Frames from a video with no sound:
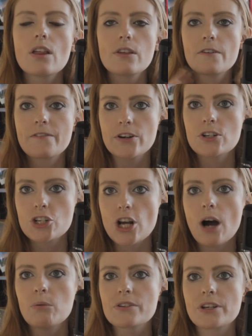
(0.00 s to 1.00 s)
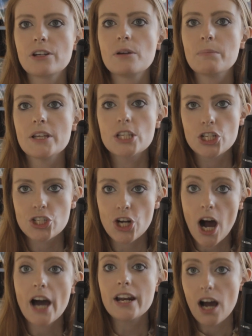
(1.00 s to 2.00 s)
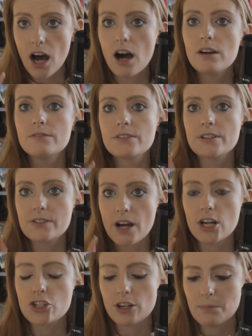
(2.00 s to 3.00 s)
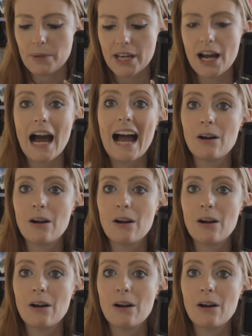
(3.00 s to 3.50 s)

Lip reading: The first shot was going to be the shot of Sasha and Mia.